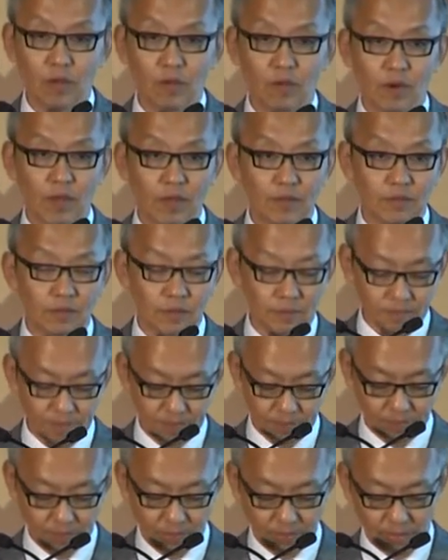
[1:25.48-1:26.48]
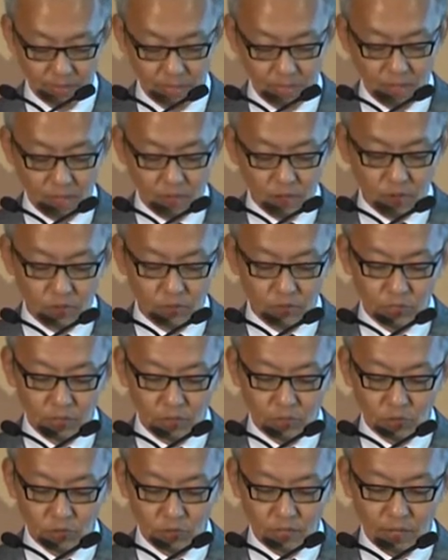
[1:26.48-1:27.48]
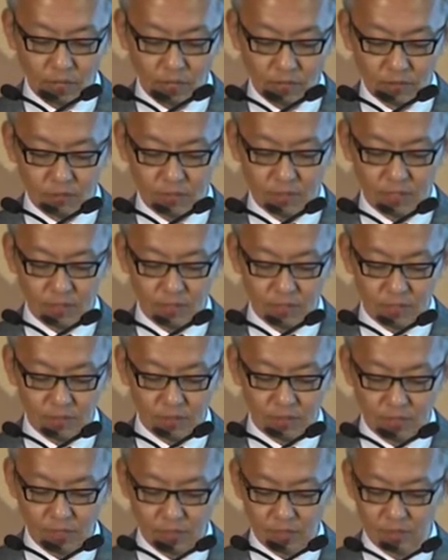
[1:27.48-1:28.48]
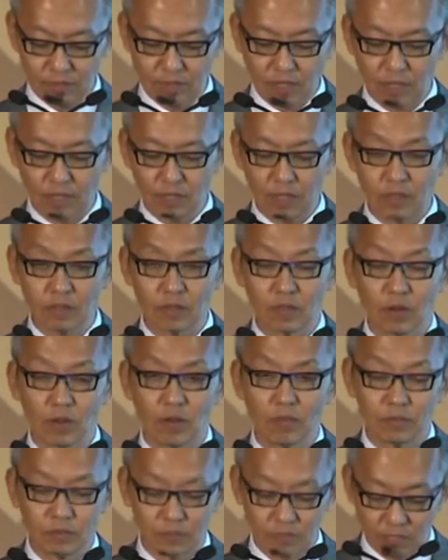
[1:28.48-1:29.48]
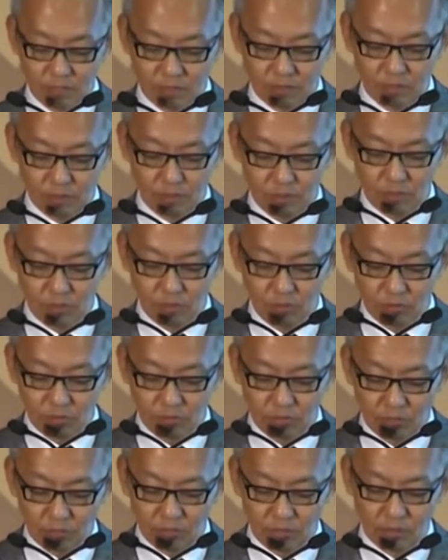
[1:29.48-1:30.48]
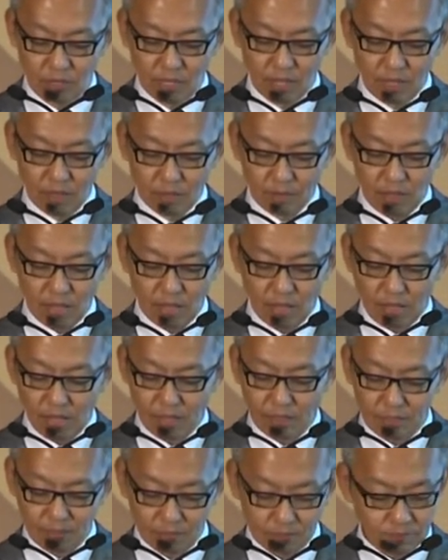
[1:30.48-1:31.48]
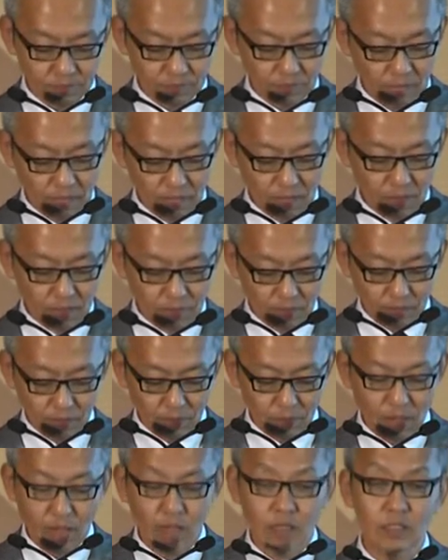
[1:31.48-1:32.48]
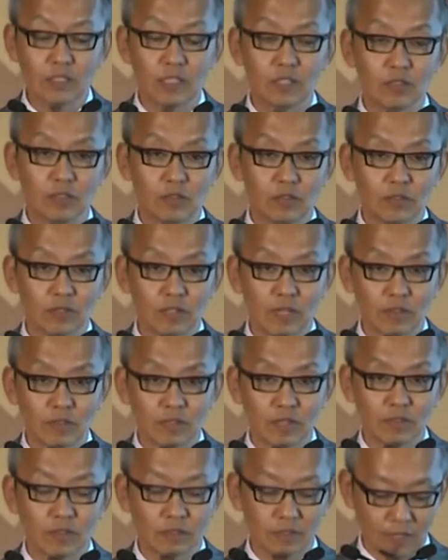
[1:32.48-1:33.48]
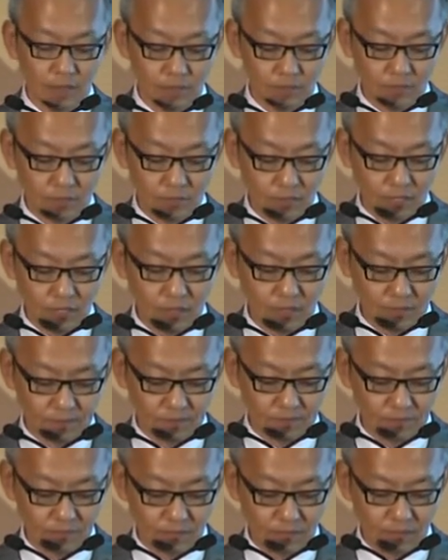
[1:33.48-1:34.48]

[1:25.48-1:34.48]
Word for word: Friends, Honda Motor has set a sales target of 6 million units per annum by March 2017.